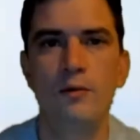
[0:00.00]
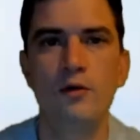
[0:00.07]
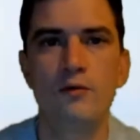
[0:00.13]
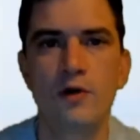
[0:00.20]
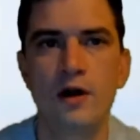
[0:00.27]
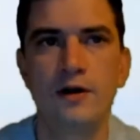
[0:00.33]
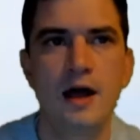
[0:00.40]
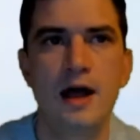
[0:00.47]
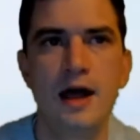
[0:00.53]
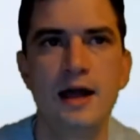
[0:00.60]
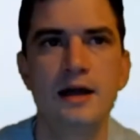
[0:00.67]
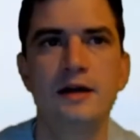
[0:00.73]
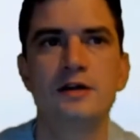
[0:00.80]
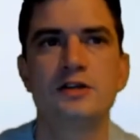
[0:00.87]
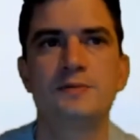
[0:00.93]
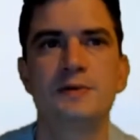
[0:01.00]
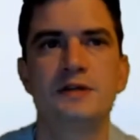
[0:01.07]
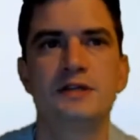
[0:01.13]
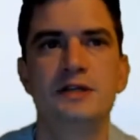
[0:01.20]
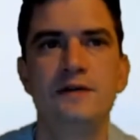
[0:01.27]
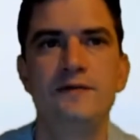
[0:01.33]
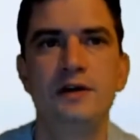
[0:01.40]
runner, a
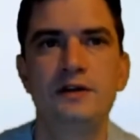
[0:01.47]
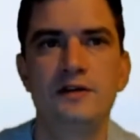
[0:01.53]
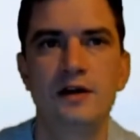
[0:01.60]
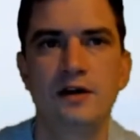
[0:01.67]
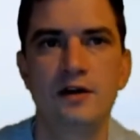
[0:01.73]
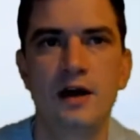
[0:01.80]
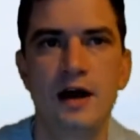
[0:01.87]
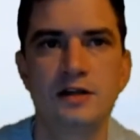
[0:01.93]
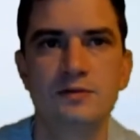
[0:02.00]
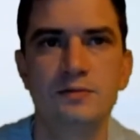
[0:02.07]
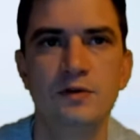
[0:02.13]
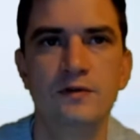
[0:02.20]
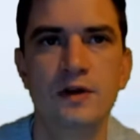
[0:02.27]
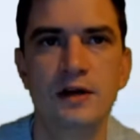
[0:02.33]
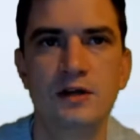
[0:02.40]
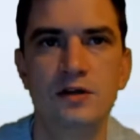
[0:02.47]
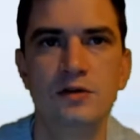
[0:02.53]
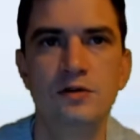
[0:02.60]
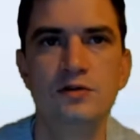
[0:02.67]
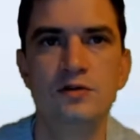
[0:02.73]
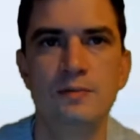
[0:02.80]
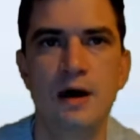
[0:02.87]
specific ticker has moved a
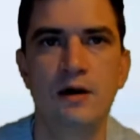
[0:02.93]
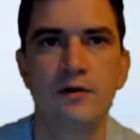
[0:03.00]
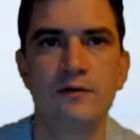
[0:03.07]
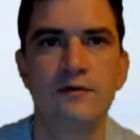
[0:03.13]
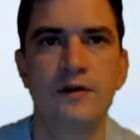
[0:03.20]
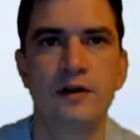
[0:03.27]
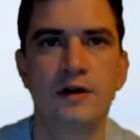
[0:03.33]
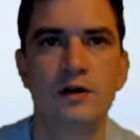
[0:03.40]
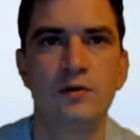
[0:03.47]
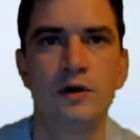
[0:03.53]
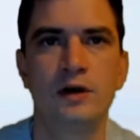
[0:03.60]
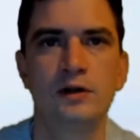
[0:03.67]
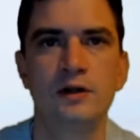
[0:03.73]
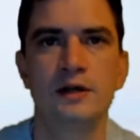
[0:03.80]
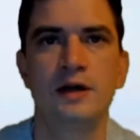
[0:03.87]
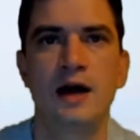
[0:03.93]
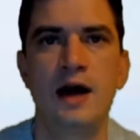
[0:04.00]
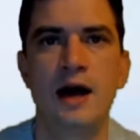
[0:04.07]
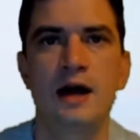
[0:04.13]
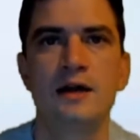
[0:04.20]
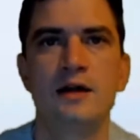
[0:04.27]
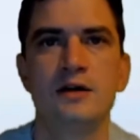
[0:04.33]
huge amount very quickly
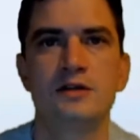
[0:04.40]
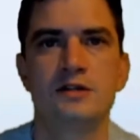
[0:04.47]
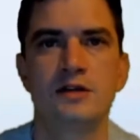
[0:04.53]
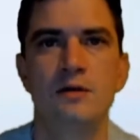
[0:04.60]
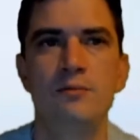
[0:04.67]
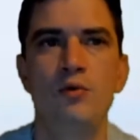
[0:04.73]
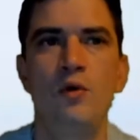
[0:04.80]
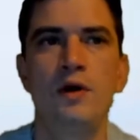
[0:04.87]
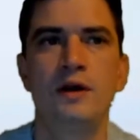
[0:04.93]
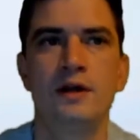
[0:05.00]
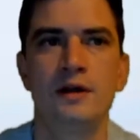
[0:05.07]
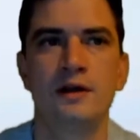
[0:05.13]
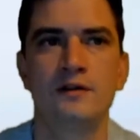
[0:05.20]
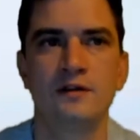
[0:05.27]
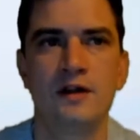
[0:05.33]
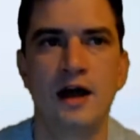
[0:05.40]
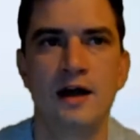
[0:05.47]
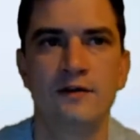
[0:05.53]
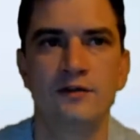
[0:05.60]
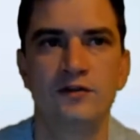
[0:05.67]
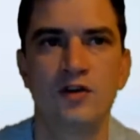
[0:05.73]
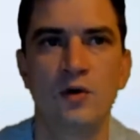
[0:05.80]
at some point in its
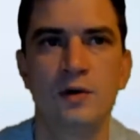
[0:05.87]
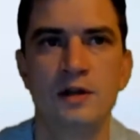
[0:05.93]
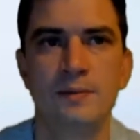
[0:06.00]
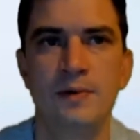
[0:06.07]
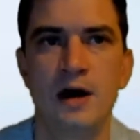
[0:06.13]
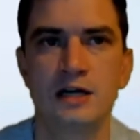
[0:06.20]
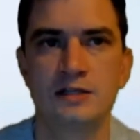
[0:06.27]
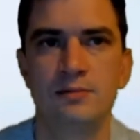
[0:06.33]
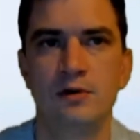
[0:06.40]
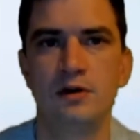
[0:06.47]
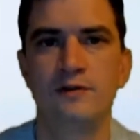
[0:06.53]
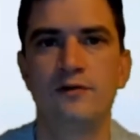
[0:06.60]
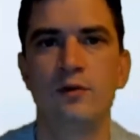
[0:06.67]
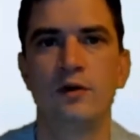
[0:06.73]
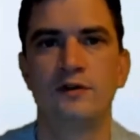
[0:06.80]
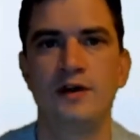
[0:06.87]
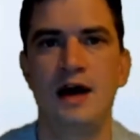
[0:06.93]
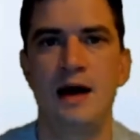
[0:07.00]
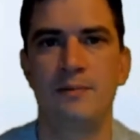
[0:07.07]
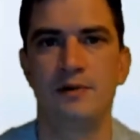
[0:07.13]
life, showing the possibility for it to happen